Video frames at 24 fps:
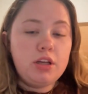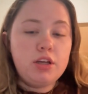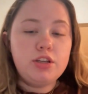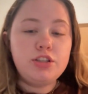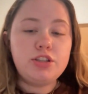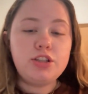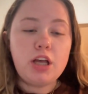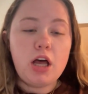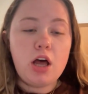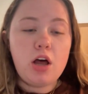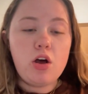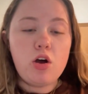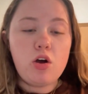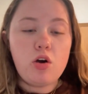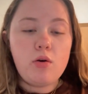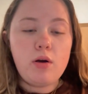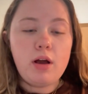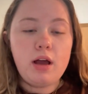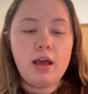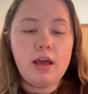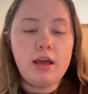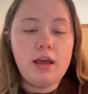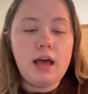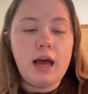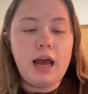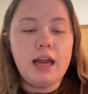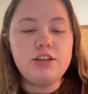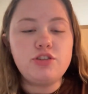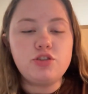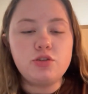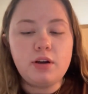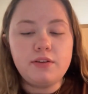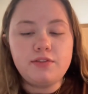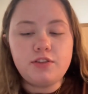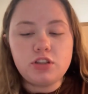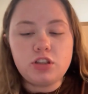So I
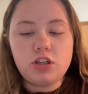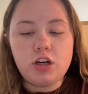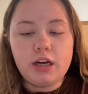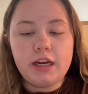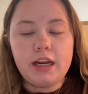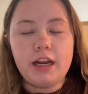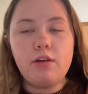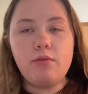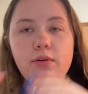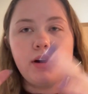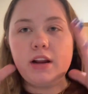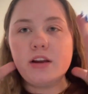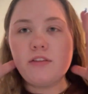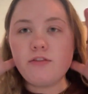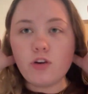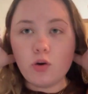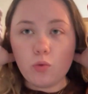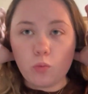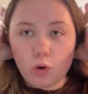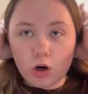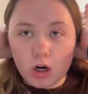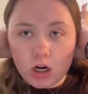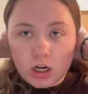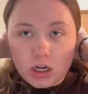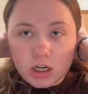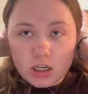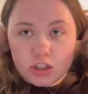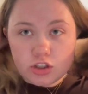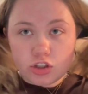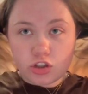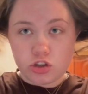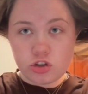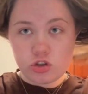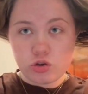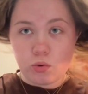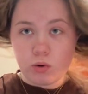do have to start getting ready for work
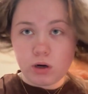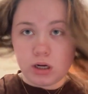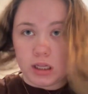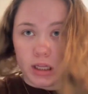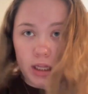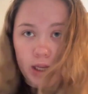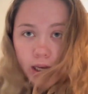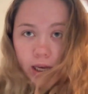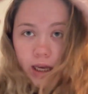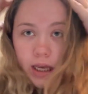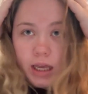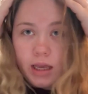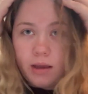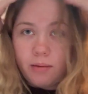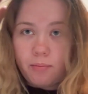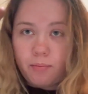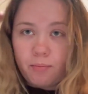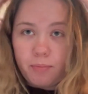shortly,